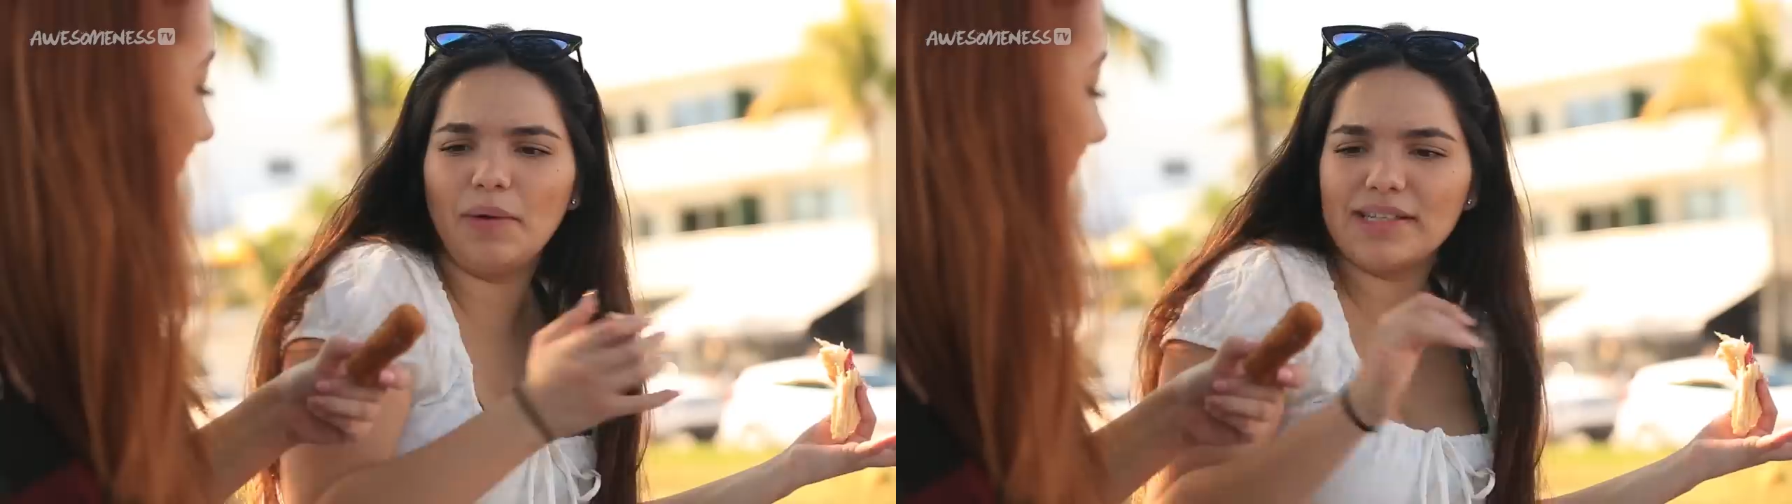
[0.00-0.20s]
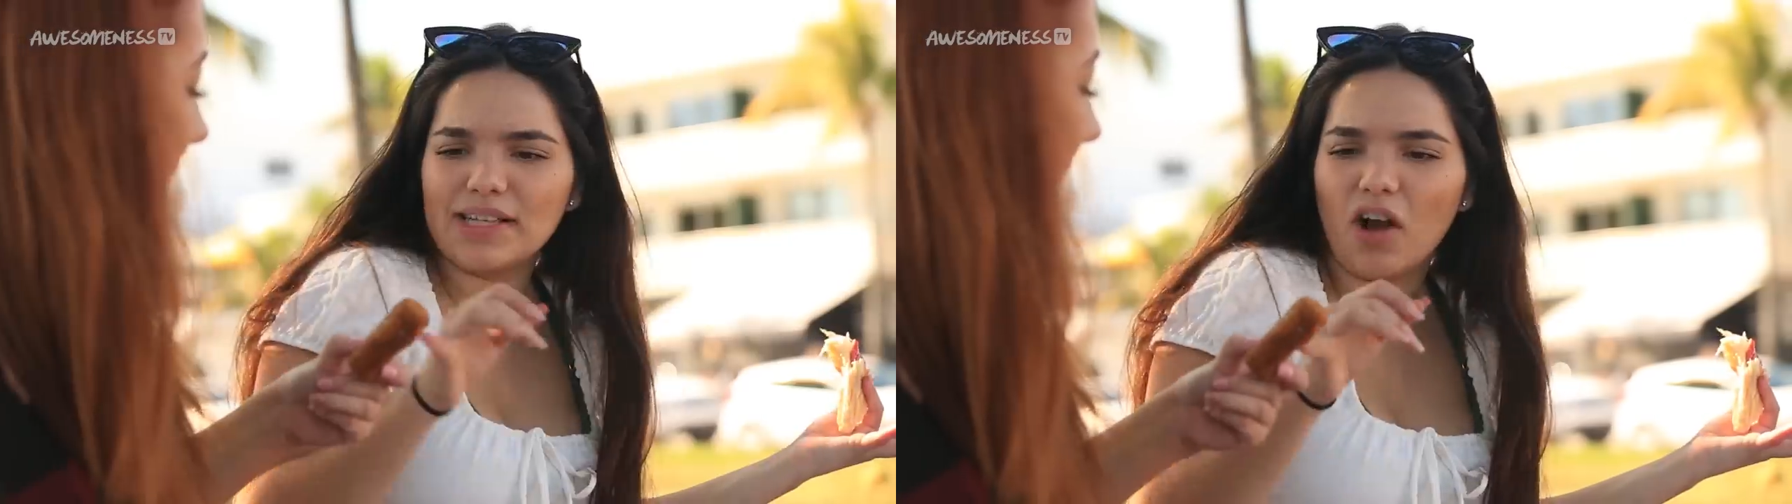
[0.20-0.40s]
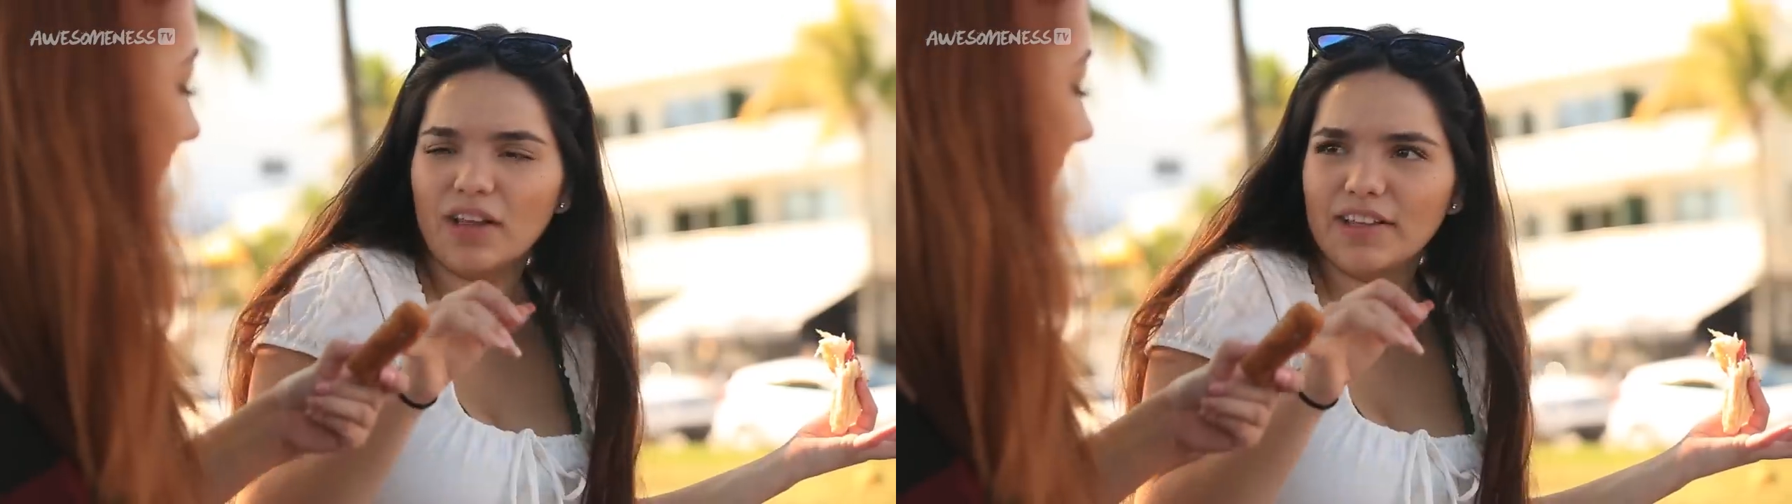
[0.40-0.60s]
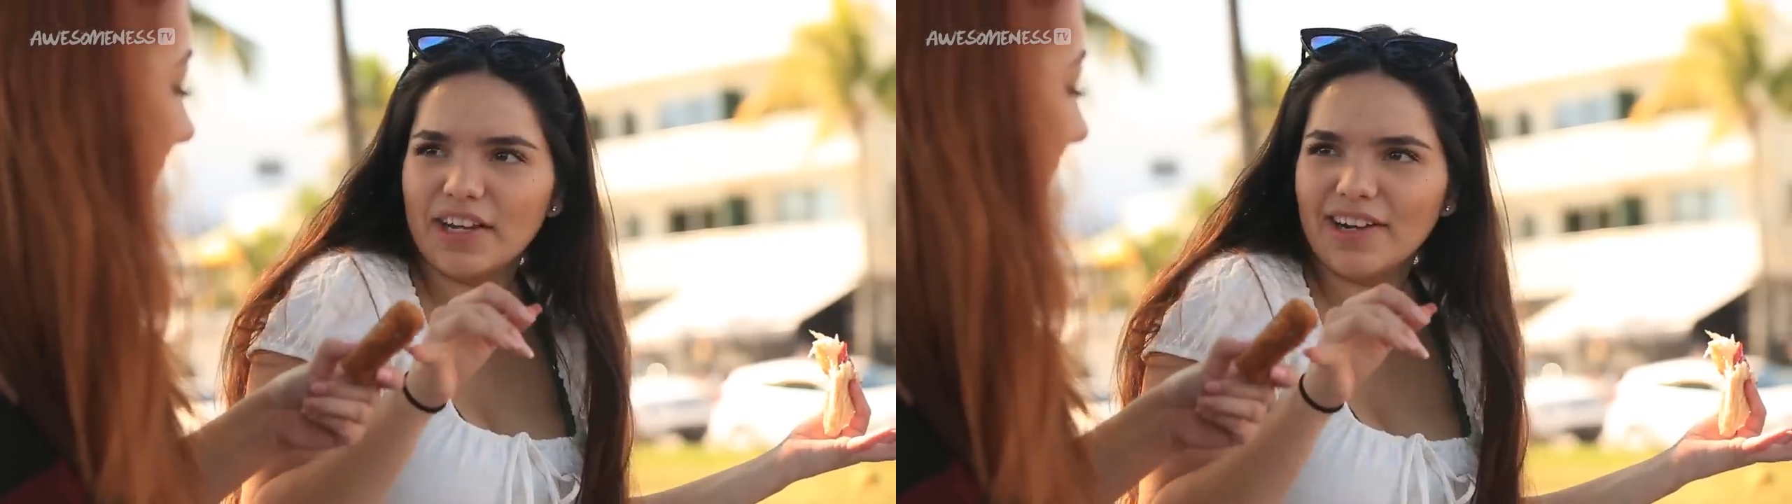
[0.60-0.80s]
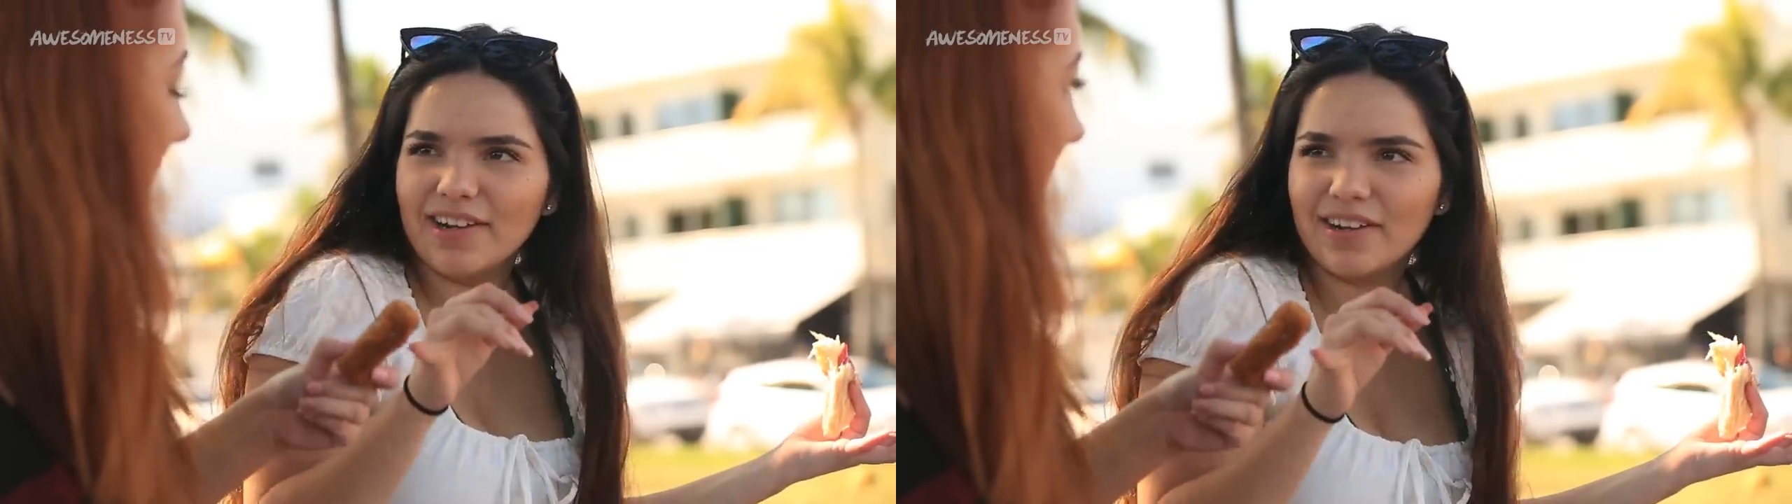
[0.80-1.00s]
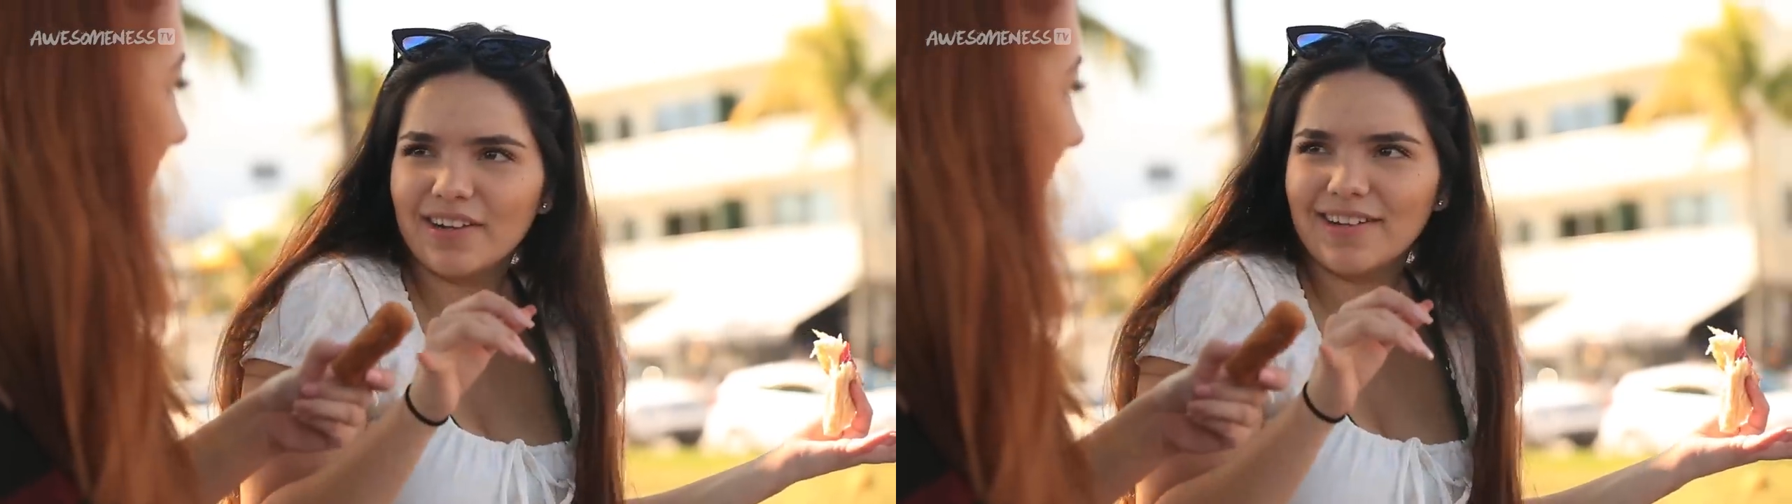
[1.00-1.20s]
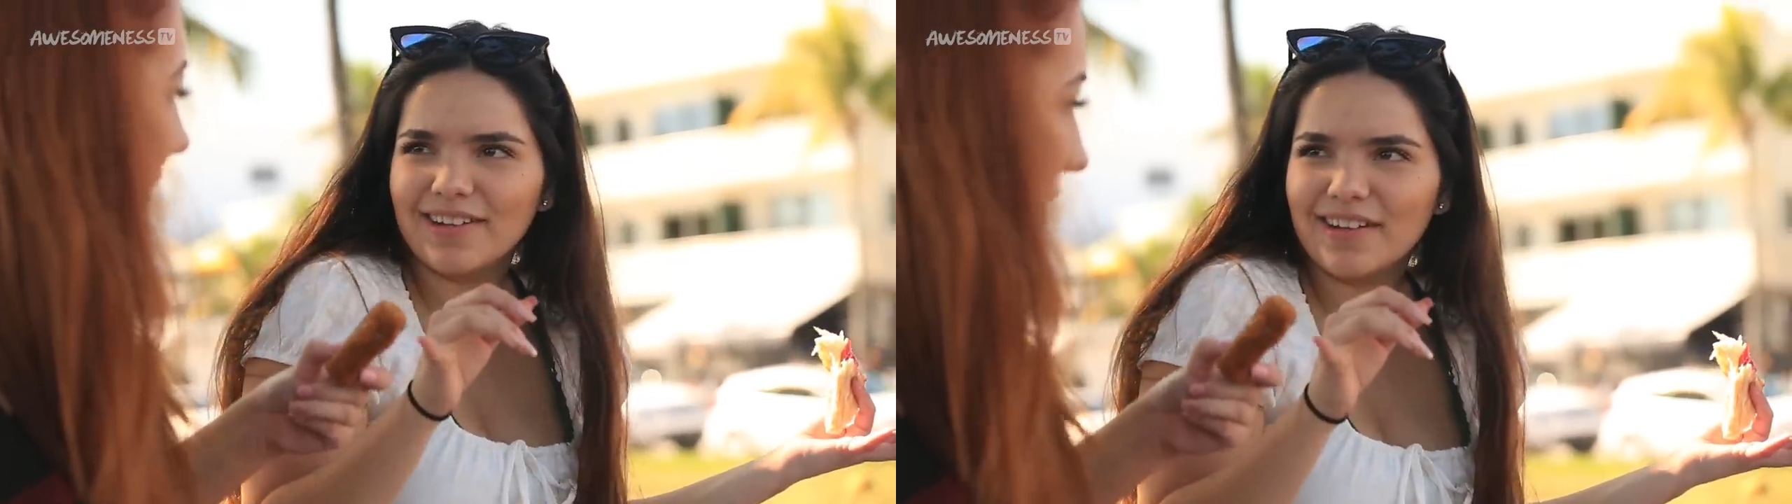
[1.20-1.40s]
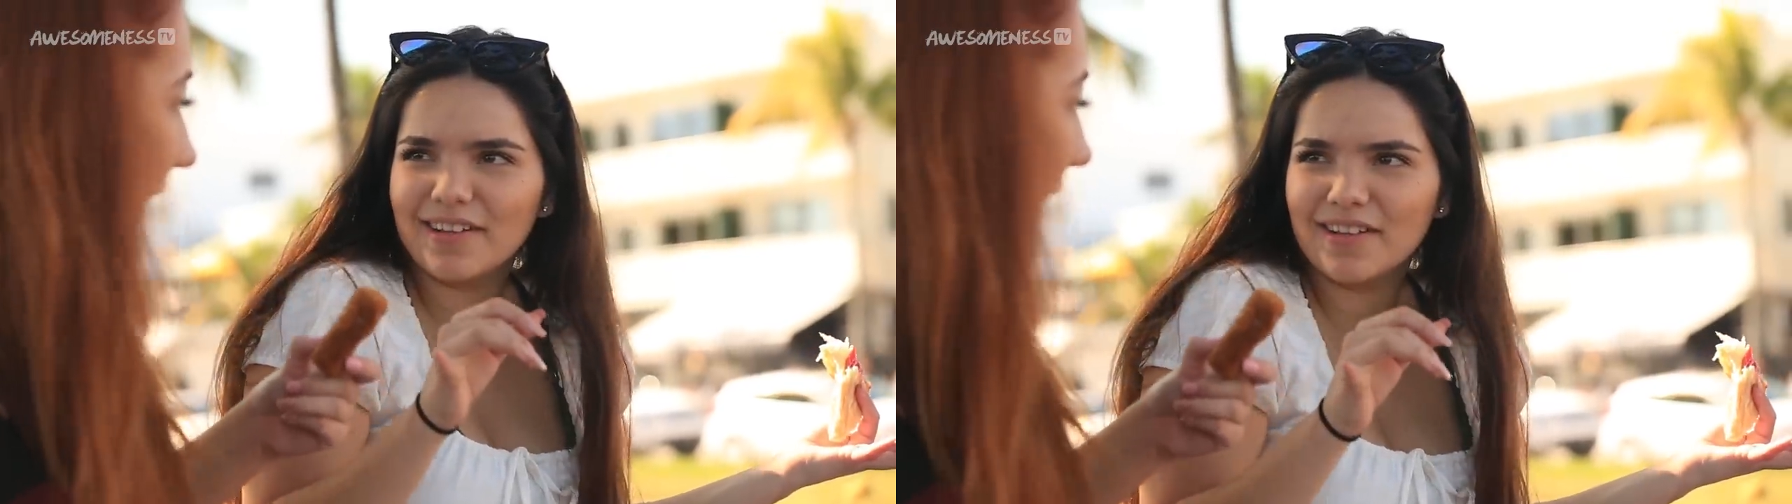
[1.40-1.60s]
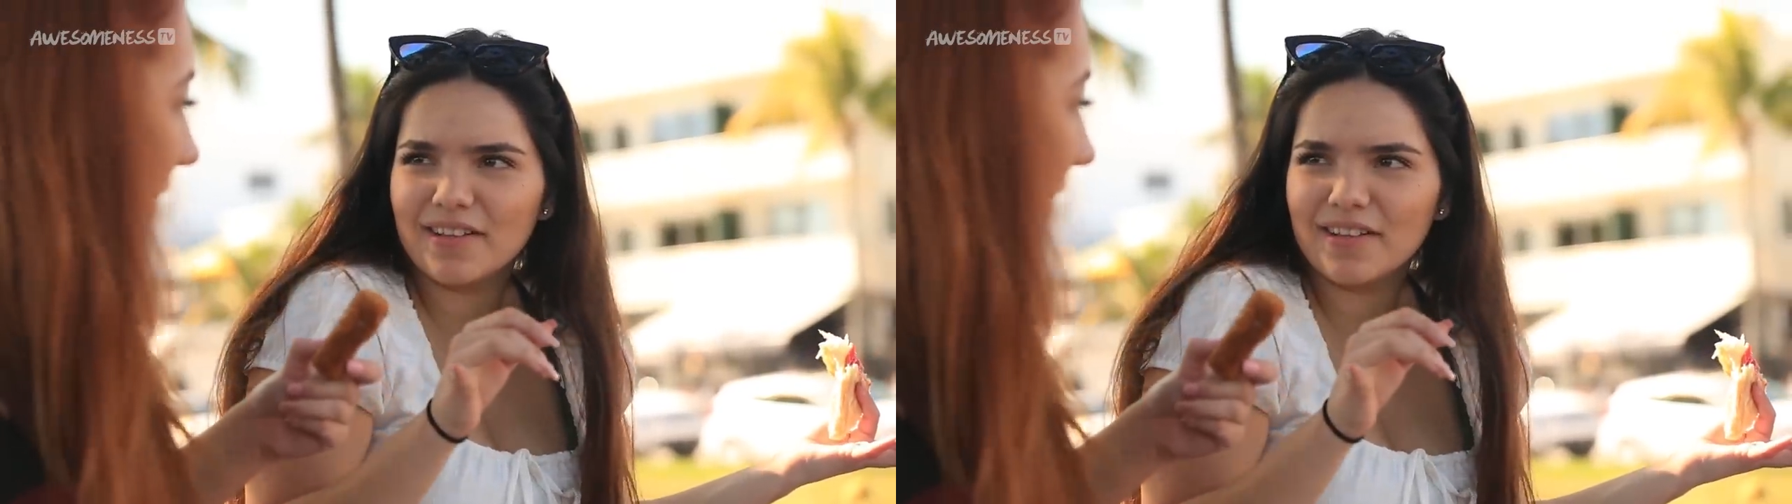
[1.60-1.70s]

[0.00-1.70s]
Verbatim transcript: Wait, it's all in there? Try